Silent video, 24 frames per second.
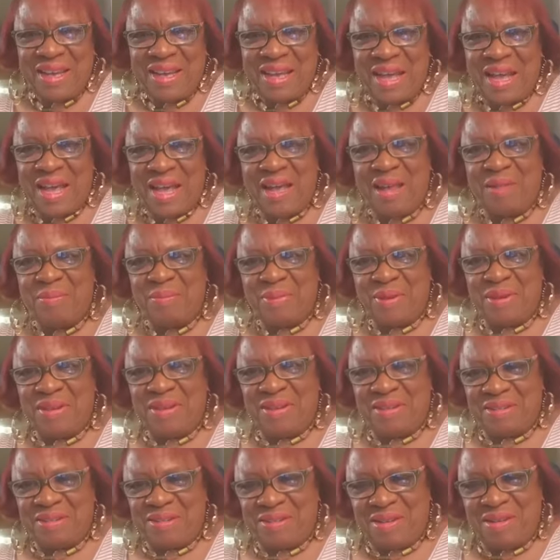I'll
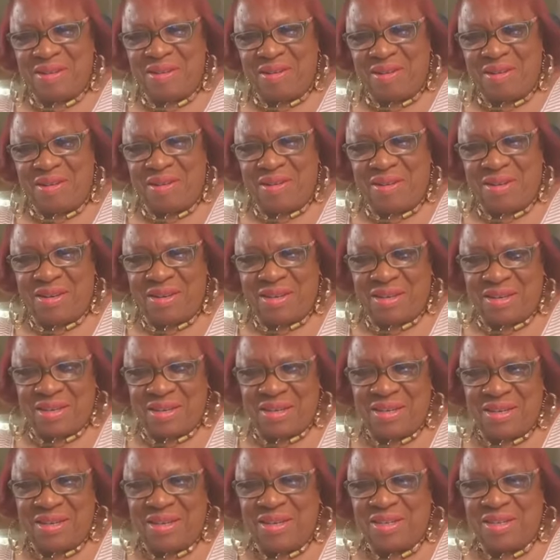be on
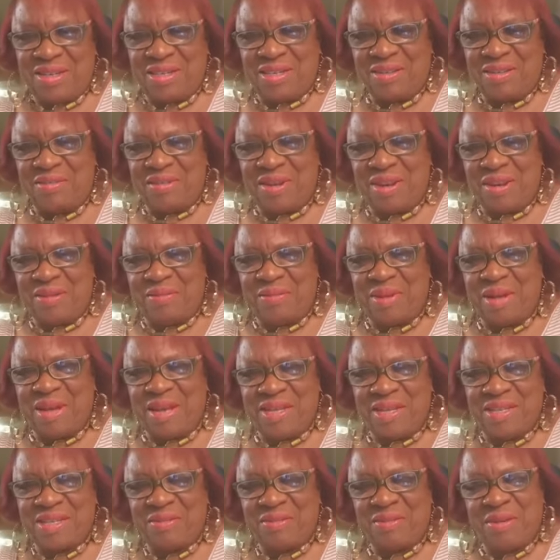the Instagram, not
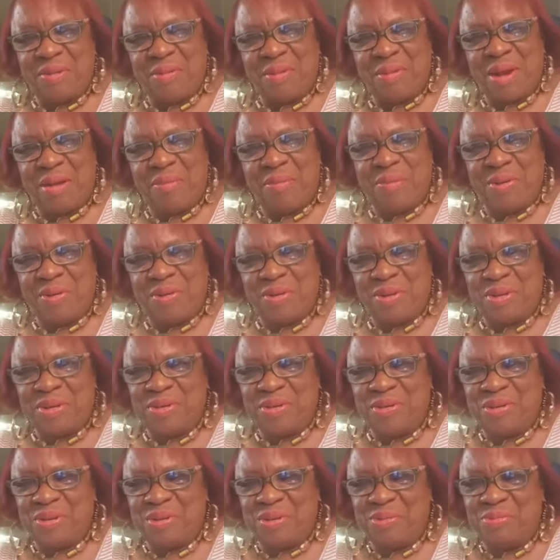Instagram, but I'll be on a
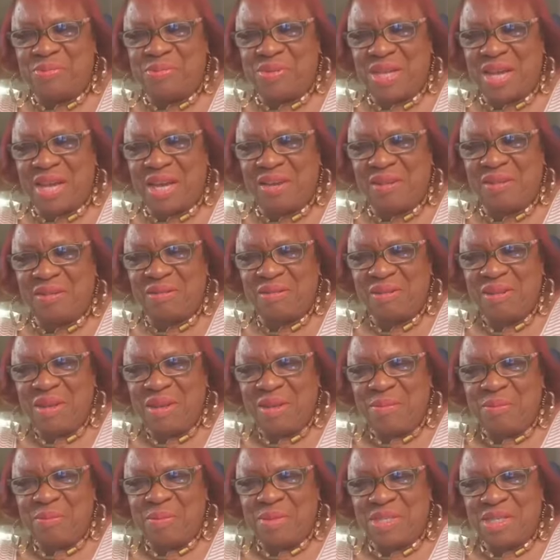YouTube channel,
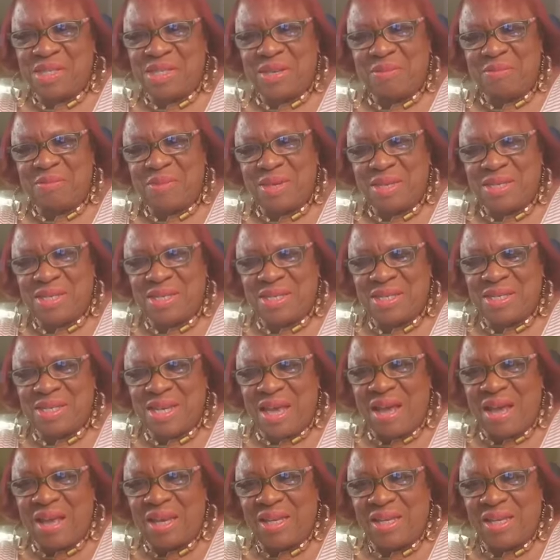Mr. and Mrs.
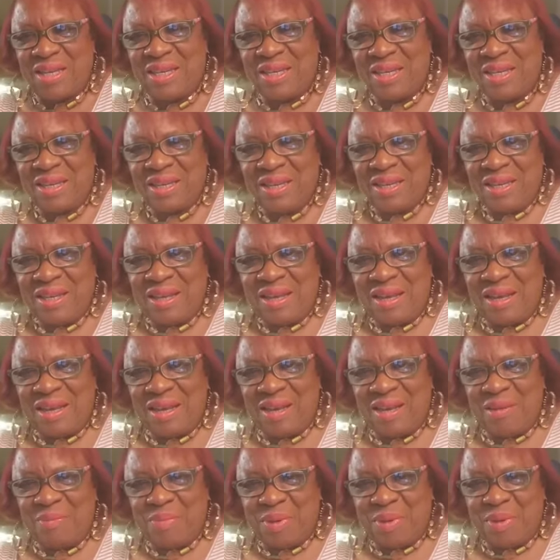Ali.
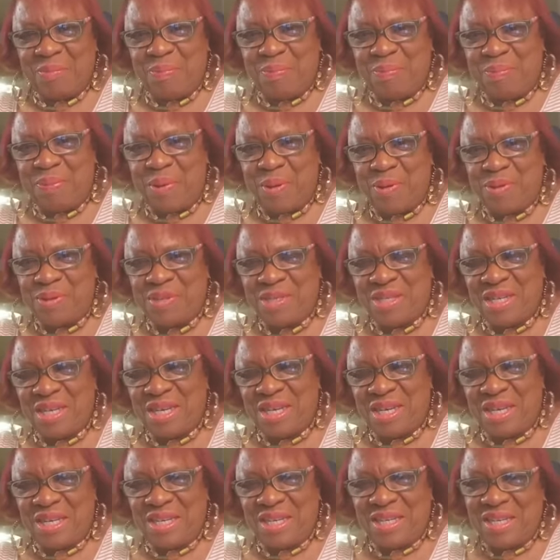I'll be posting
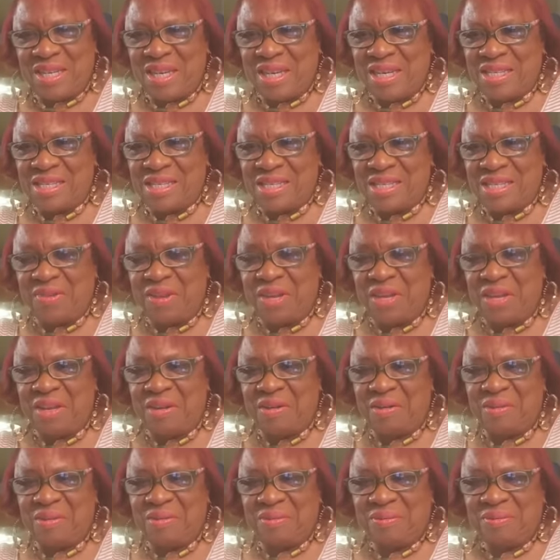it as a
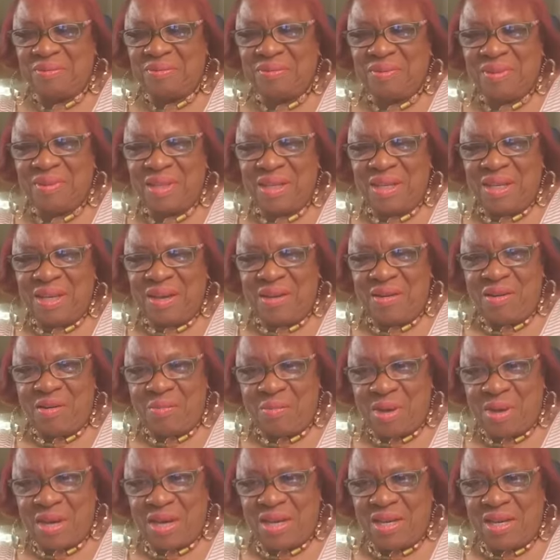video on
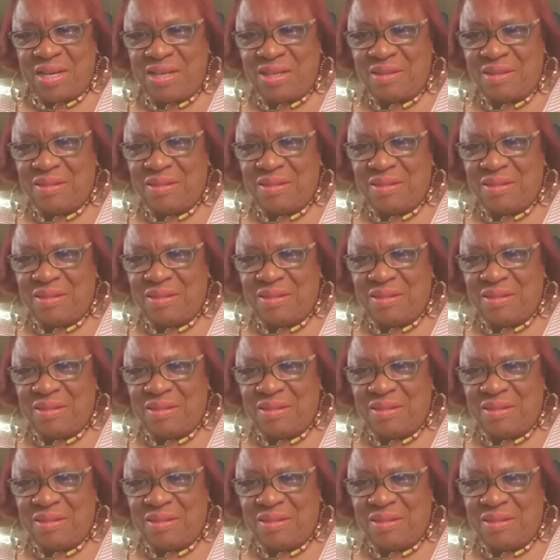my